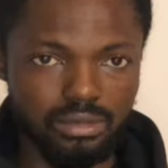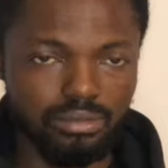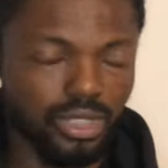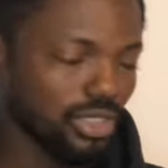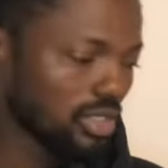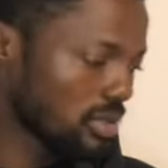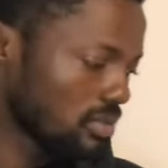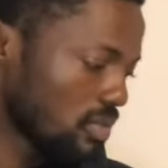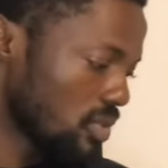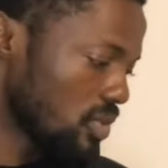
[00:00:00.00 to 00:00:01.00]

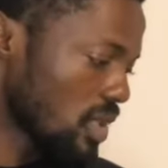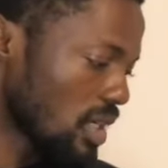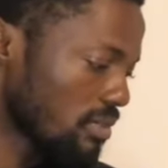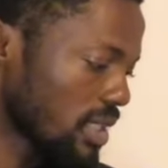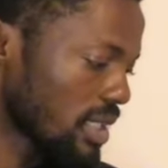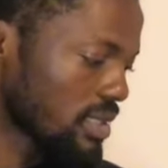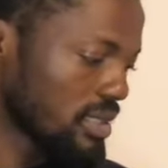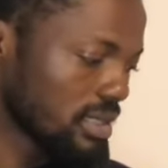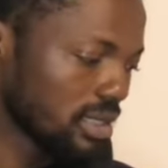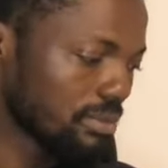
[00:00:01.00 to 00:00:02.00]
Medium. You have like
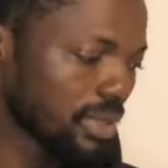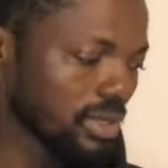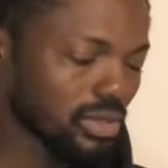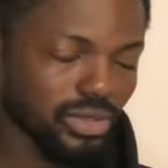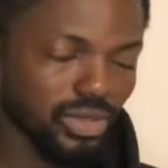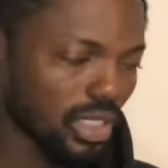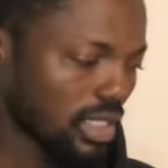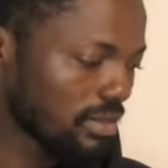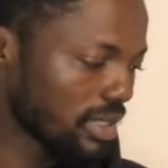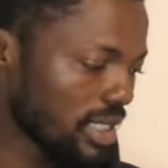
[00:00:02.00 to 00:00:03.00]
the DPO, you
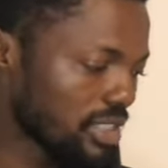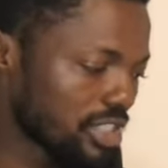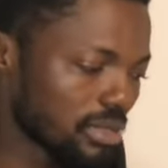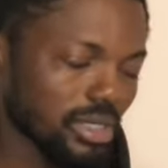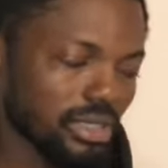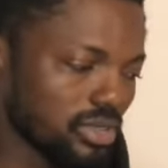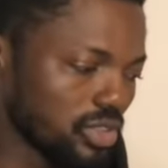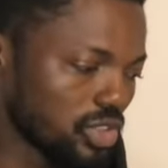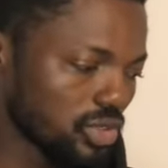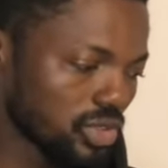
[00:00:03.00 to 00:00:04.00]
have Learn German
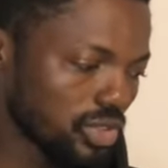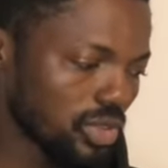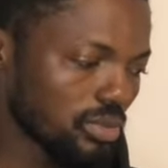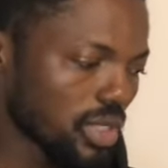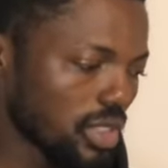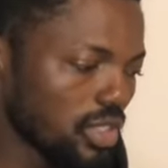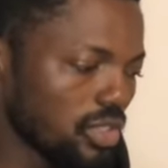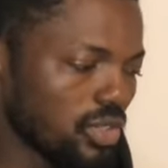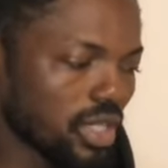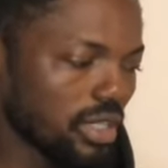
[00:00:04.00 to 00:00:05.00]
on YouTube,
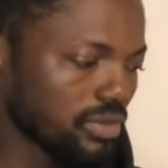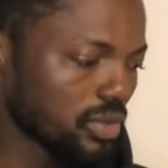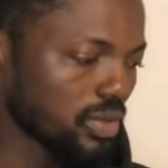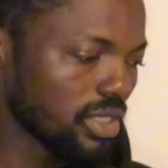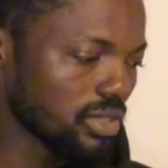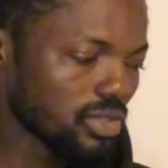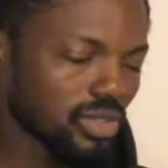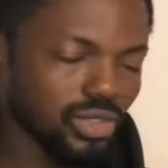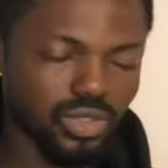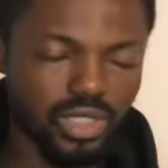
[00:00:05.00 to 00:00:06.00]
you have
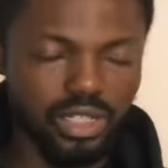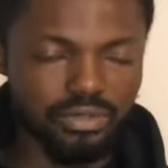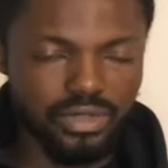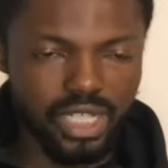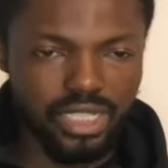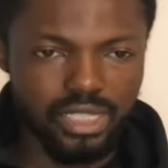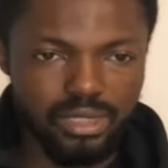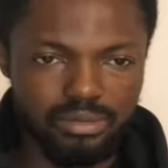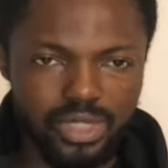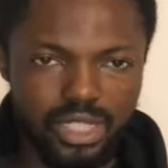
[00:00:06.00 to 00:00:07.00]
Duolingo, you have
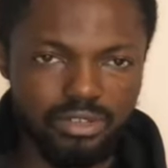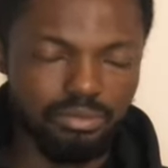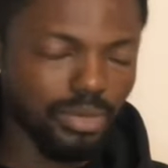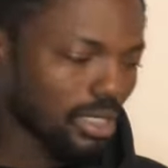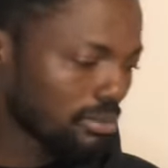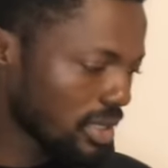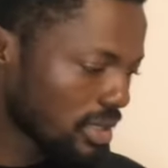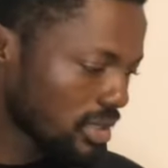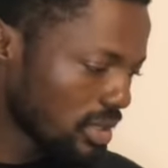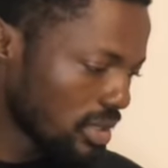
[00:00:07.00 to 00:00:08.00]
Tandem, you have
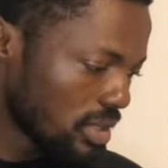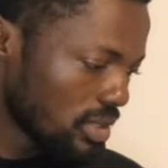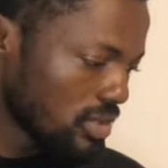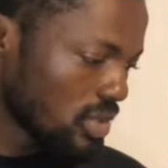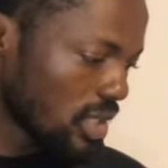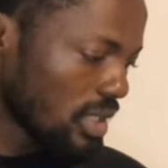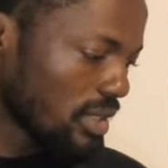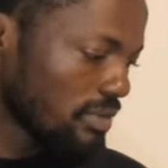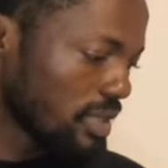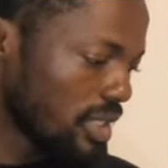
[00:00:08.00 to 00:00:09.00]
Babbel, you
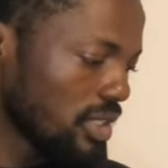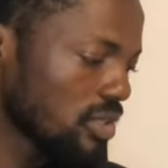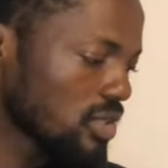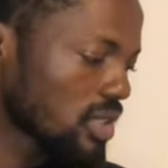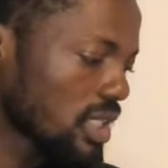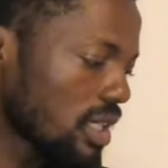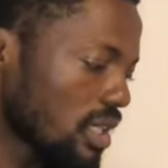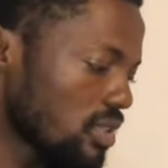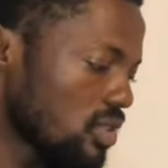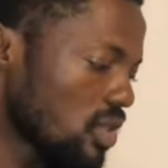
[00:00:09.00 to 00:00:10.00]
have
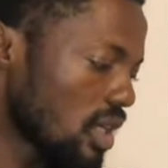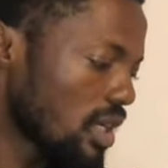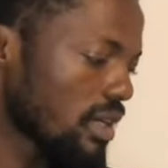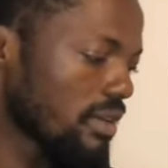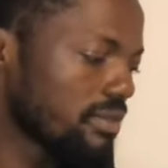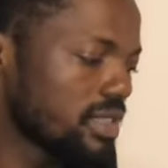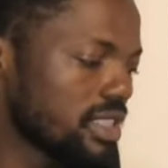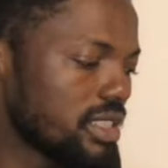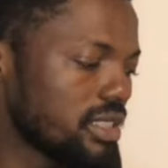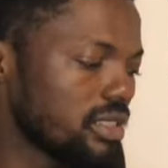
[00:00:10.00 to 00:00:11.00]
Lingoda, you have
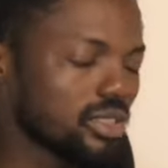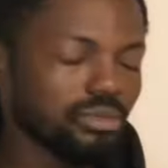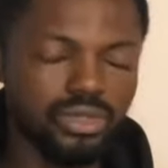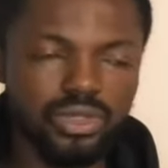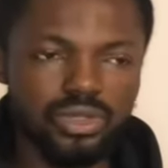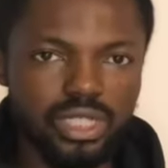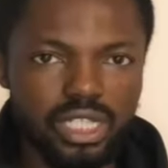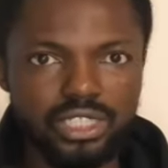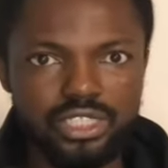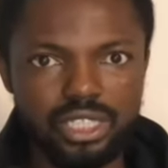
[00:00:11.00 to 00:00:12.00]
DW
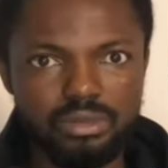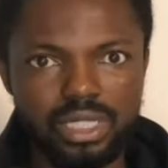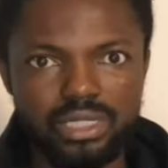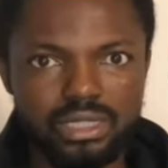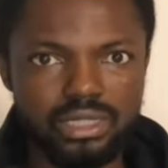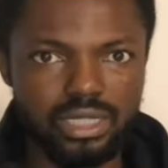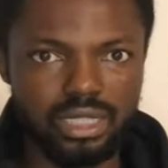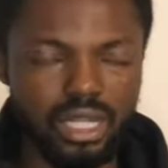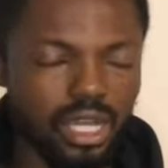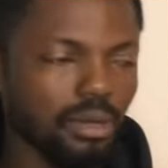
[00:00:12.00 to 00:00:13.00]
Learn German. It's
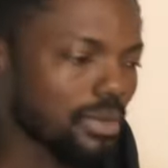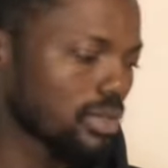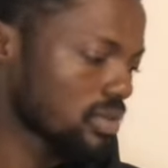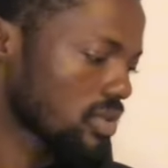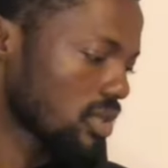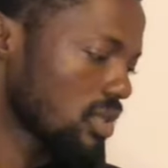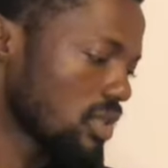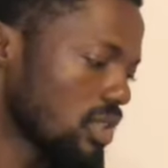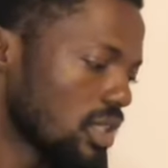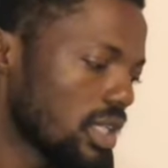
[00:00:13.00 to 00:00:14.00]
an app as
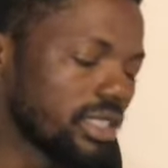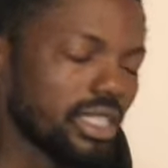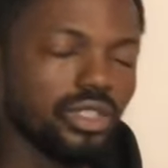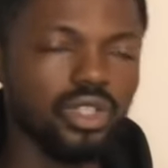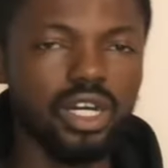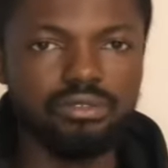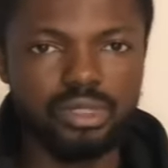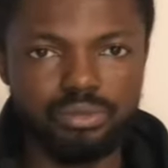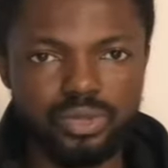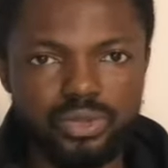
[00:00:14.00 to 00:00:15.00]
well. And then you have
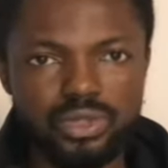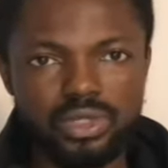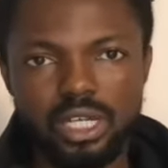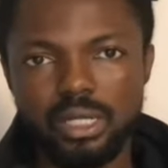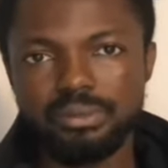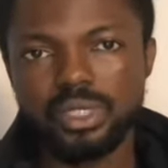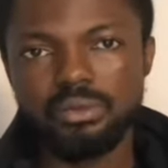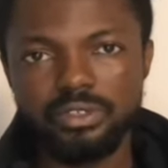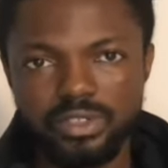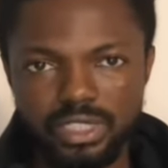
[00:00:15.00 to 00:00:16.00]
the Busuu app.
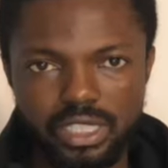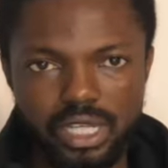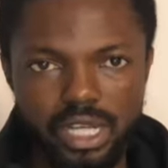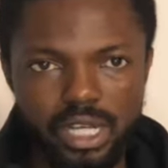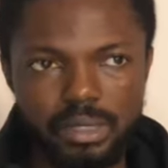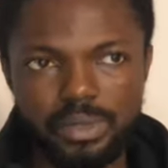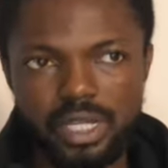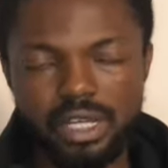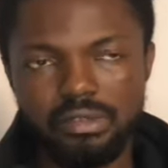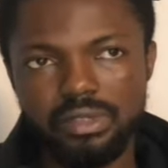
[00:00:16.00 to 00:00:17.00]
Some of these apps
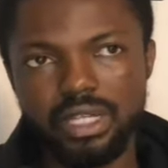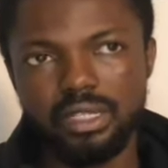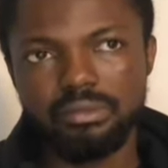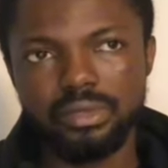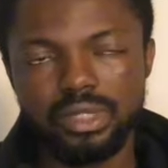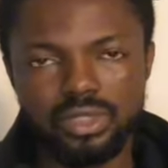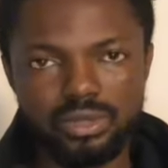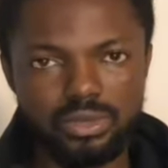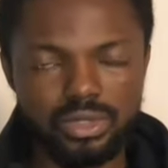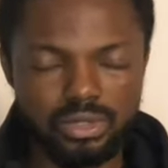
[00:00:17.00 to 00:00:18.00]
have like
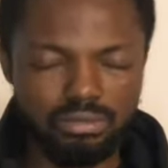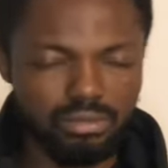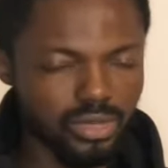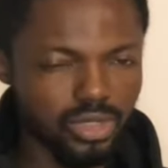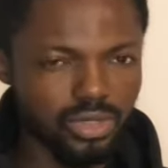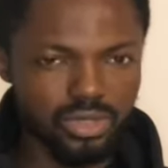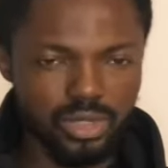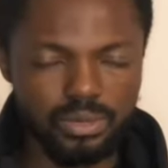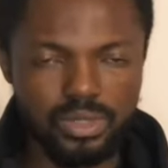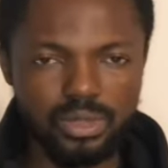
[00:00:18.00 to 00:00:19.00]
some, you know,
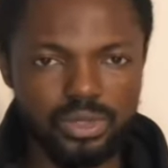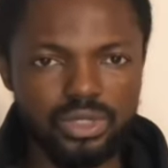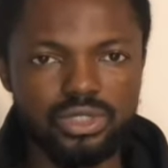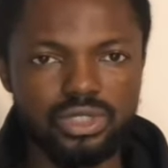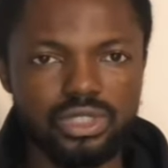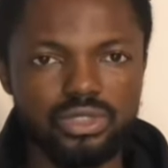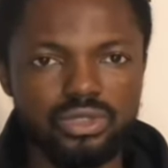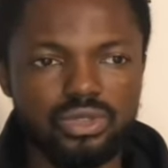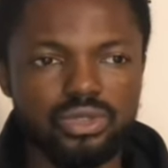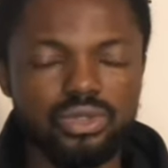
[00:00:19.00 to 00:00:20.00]
subscriptions you need
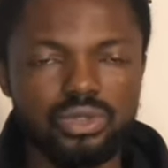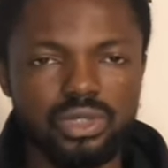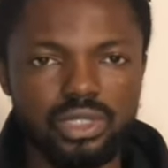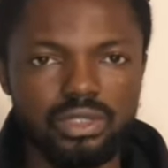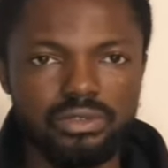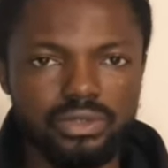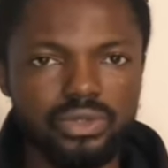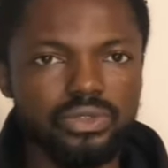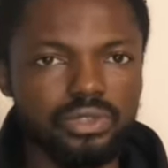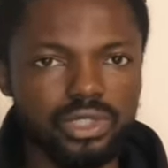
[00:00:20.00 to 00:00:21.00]
to do to gain
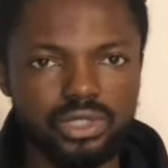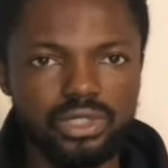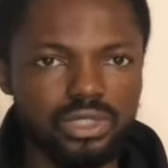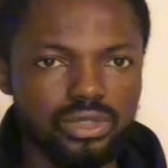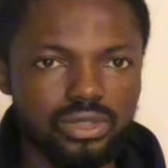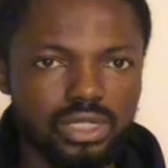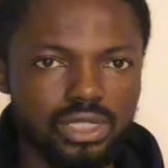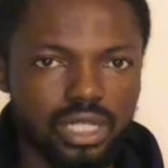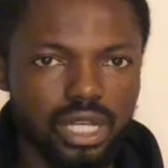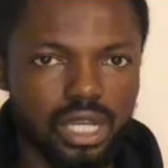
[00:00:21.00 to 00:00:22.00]
full features into
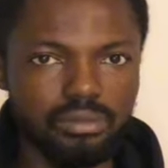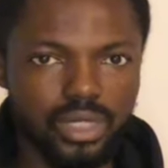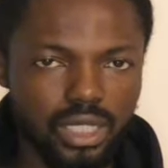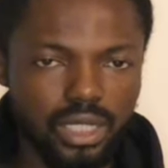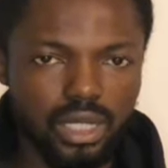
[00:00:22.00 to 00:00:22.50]
these apps.